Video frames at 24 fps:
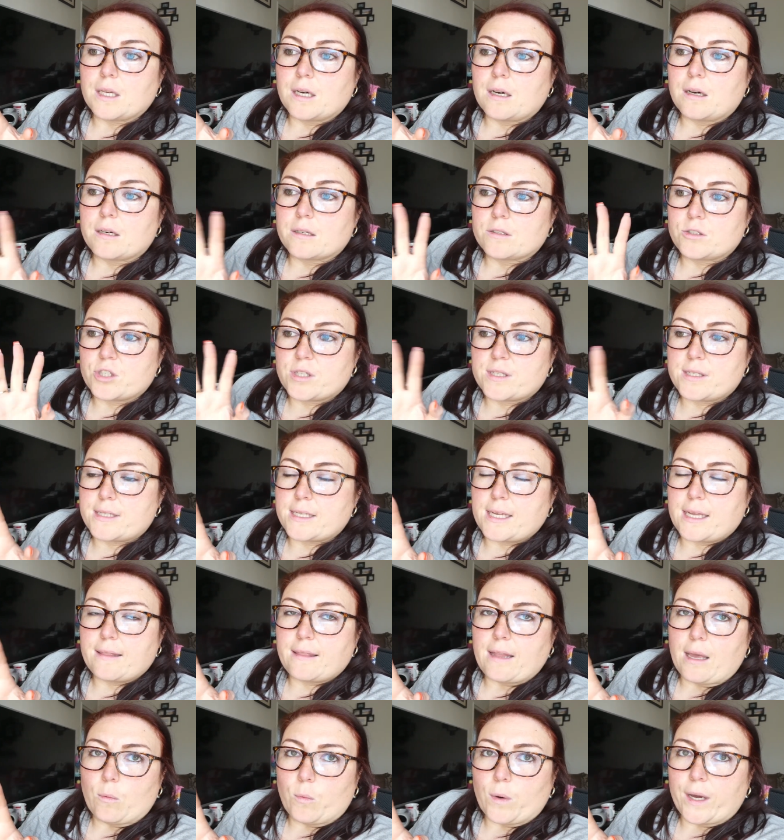that are just
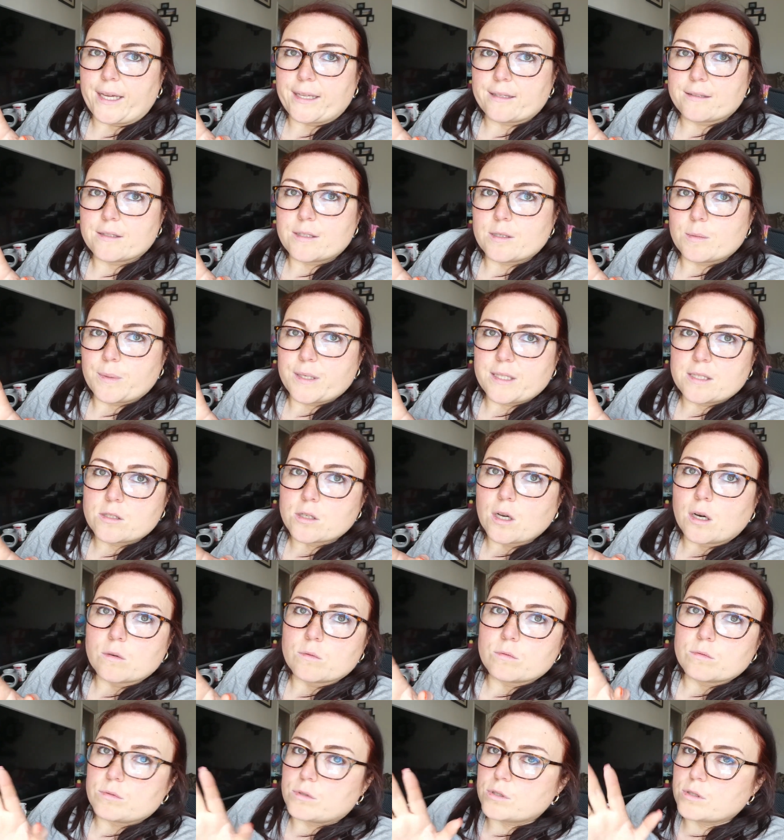sitting there waiting to be
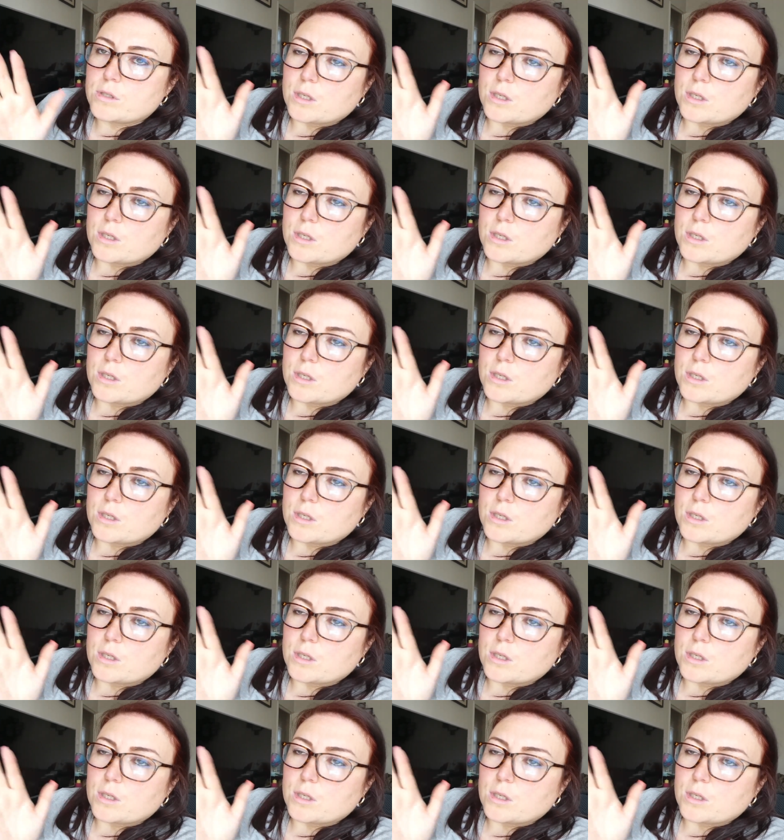sold,